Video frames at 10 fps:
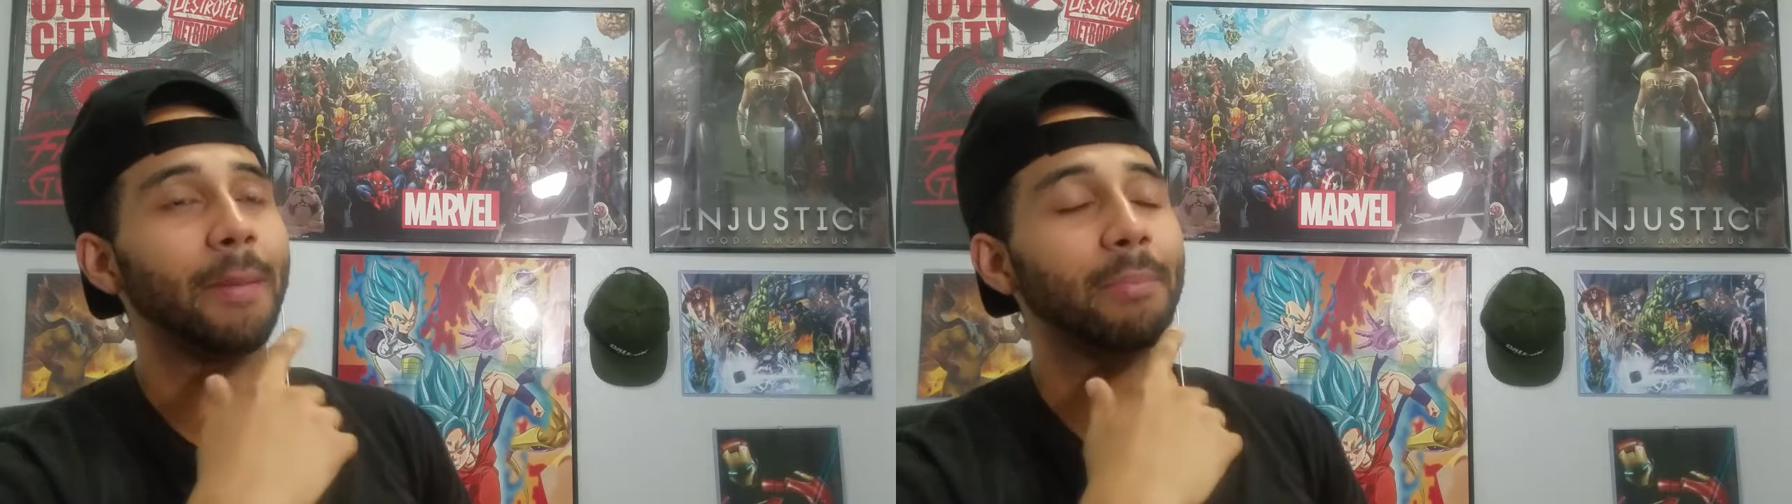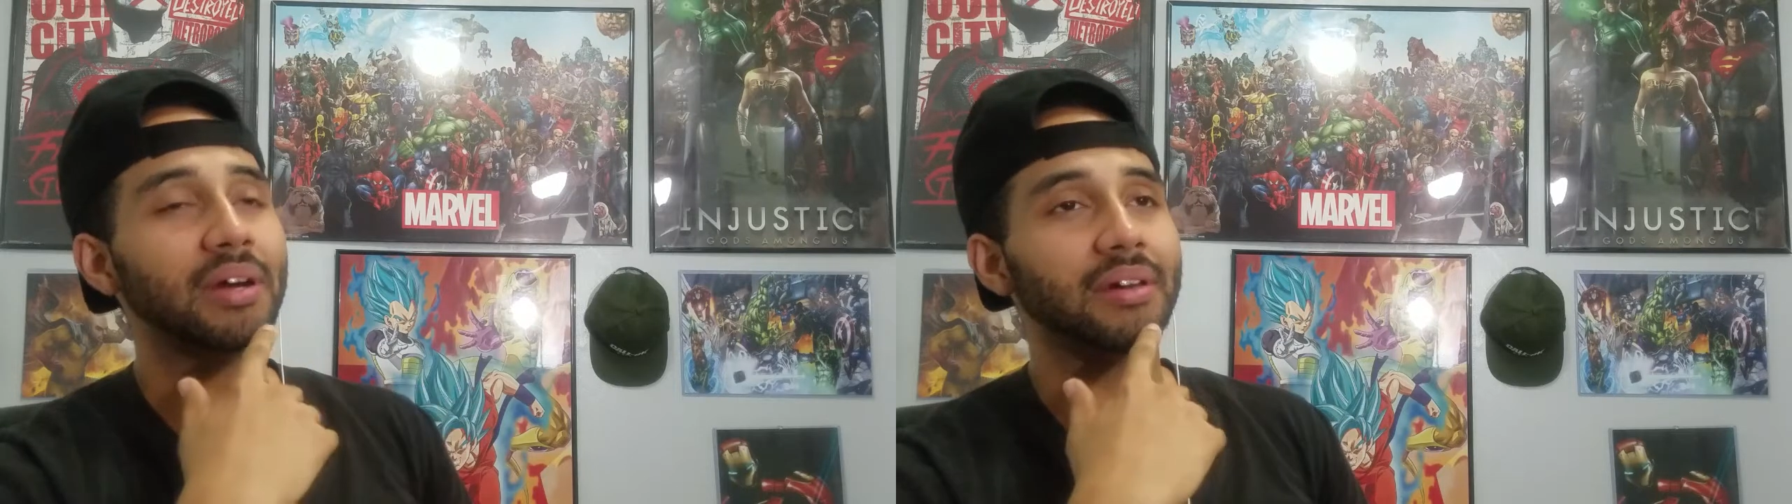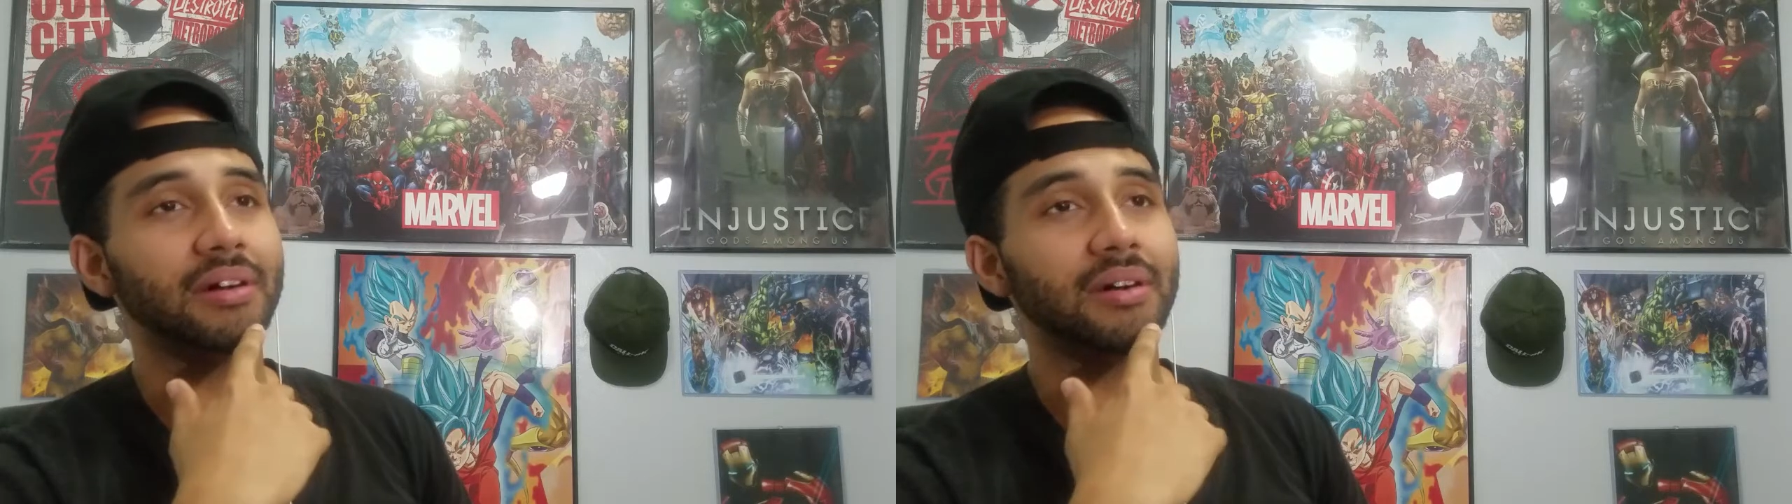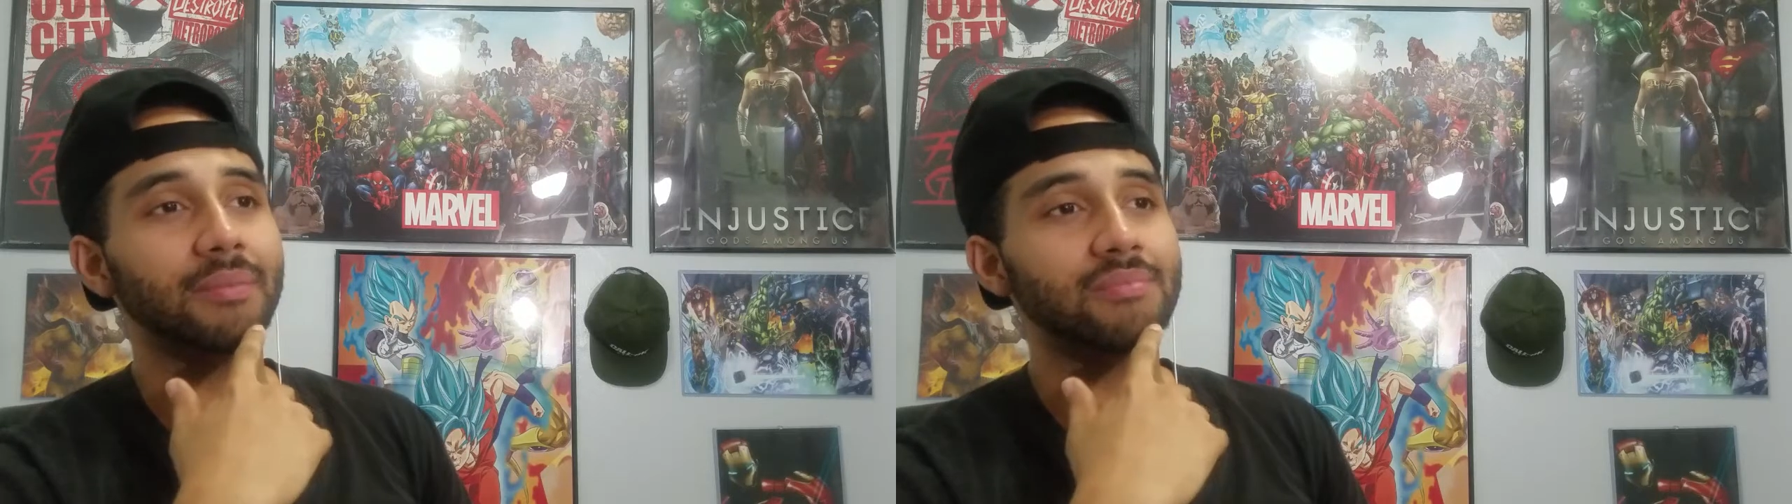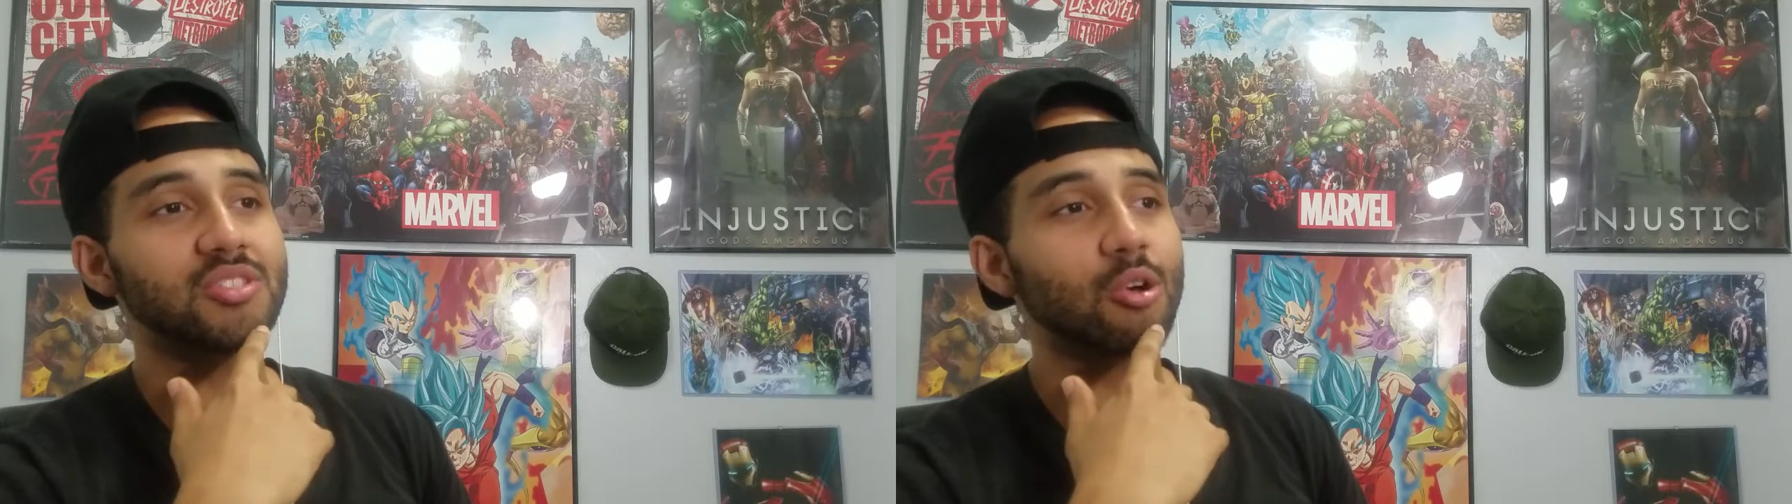But
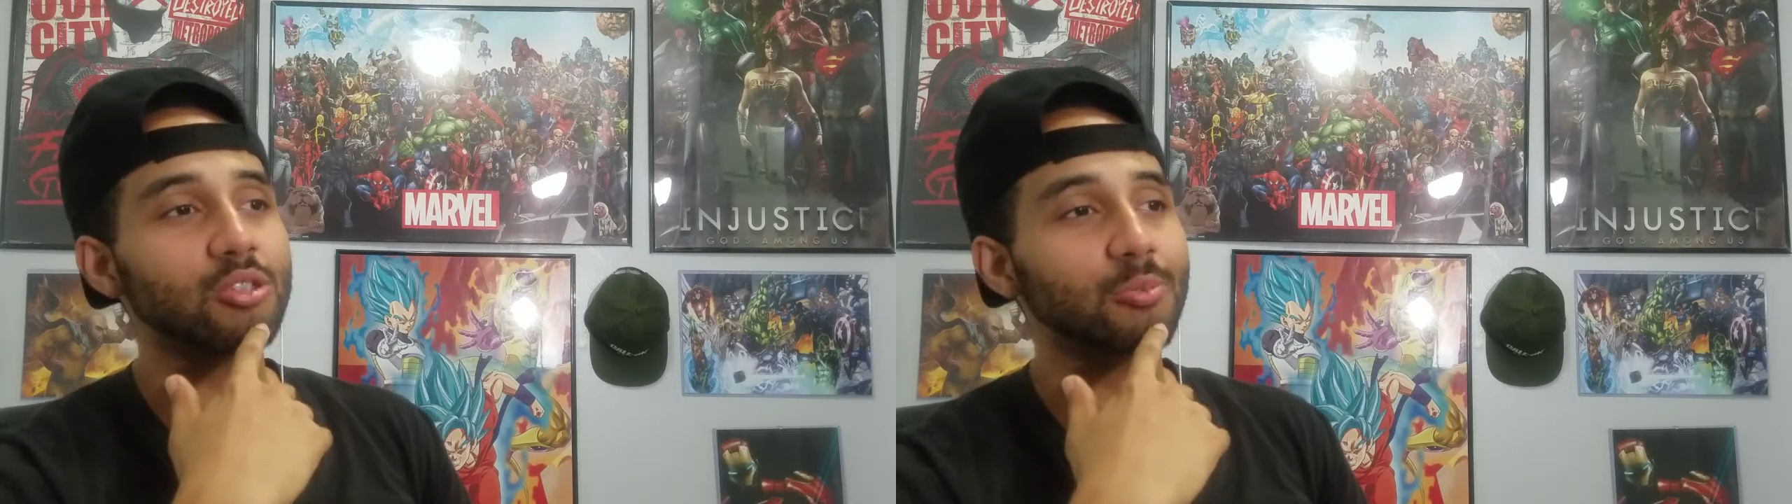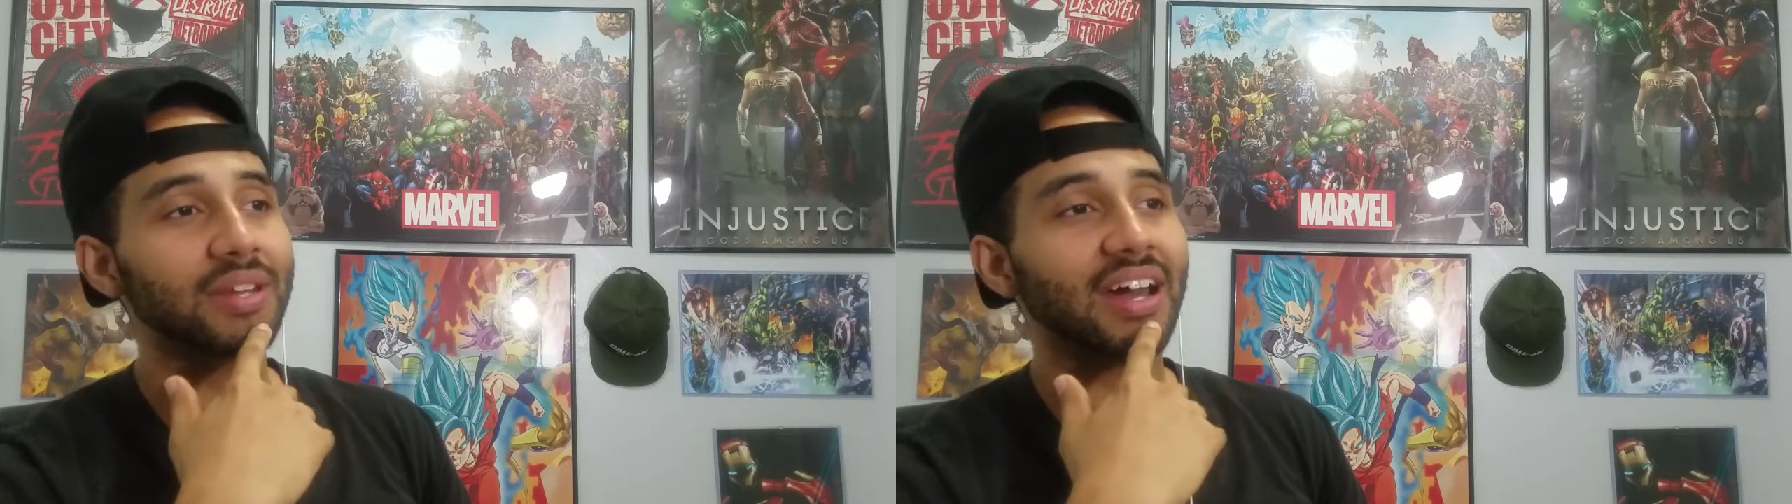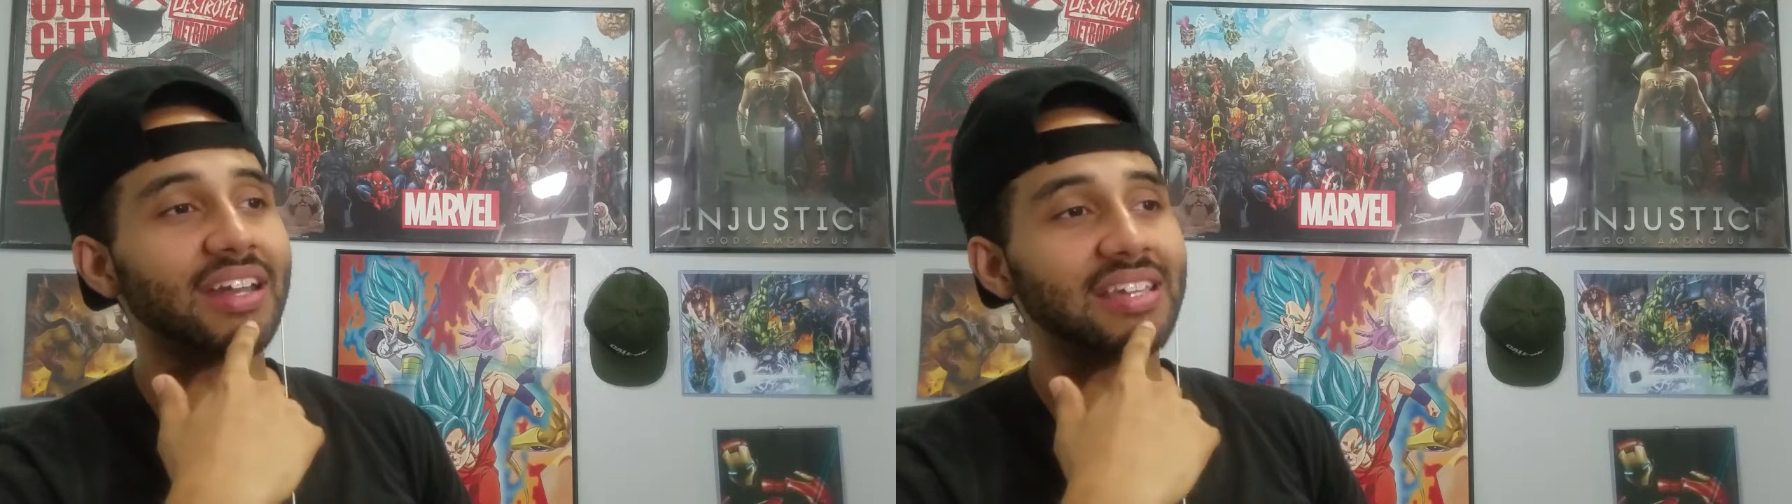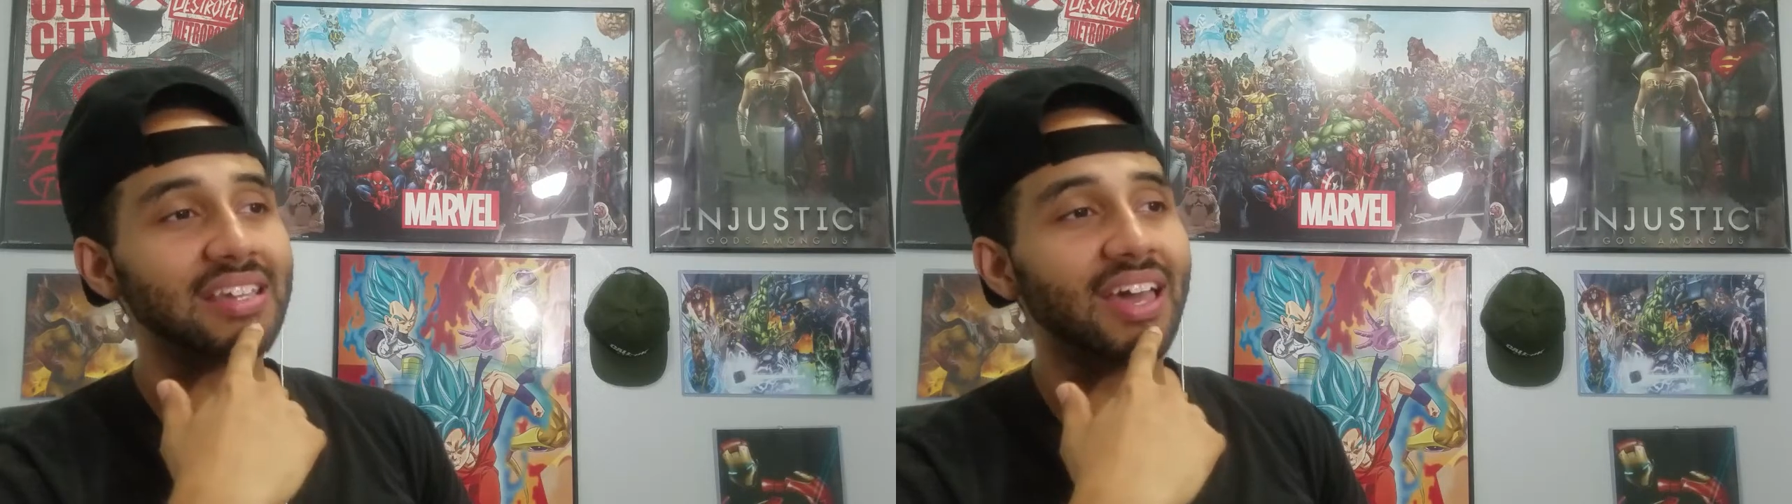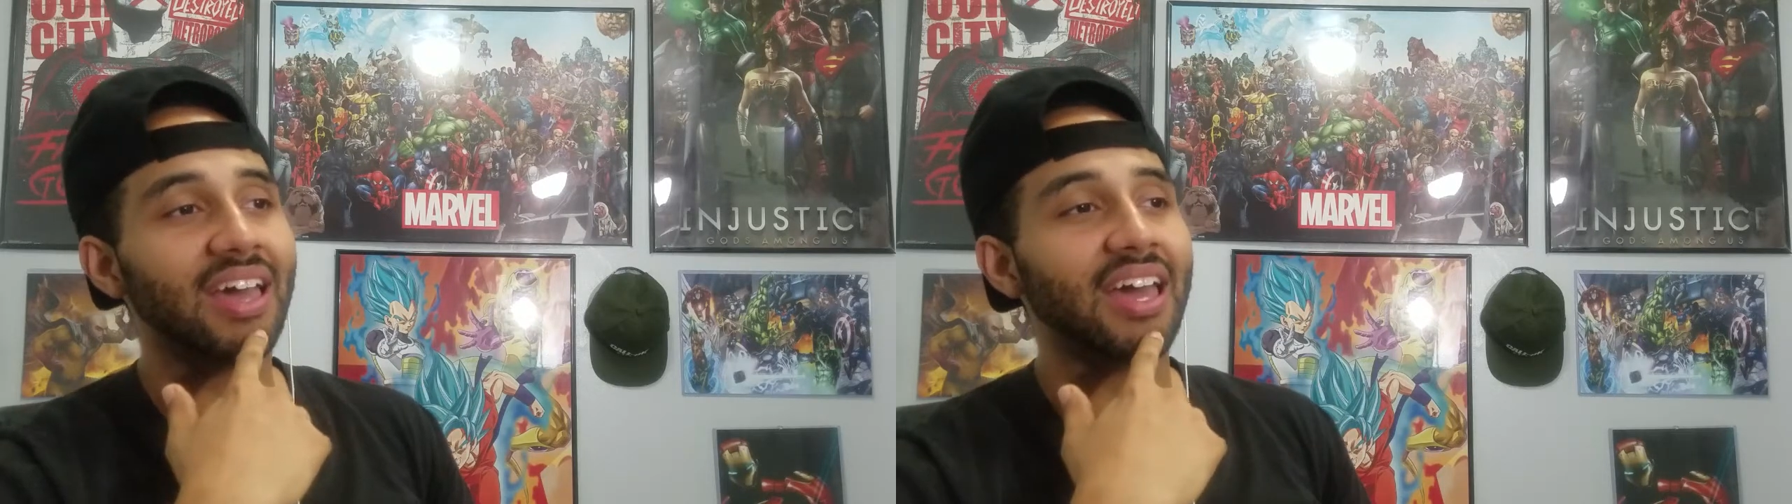um, Soul
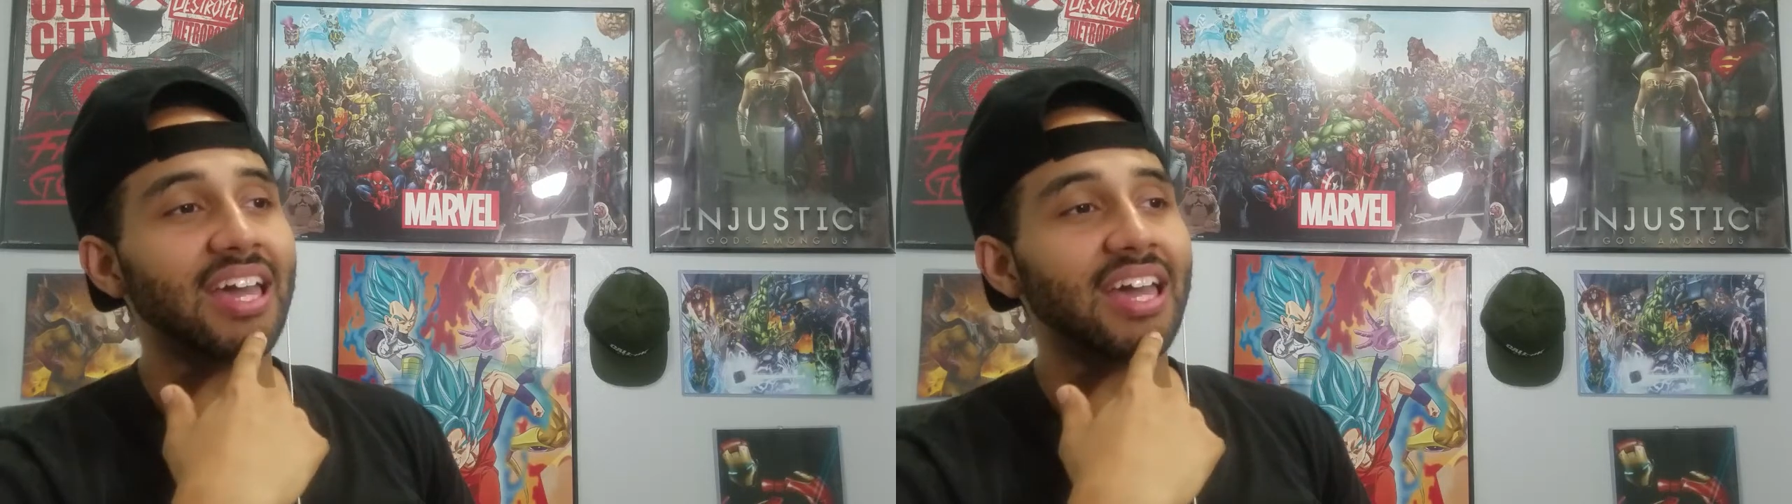Illuminati,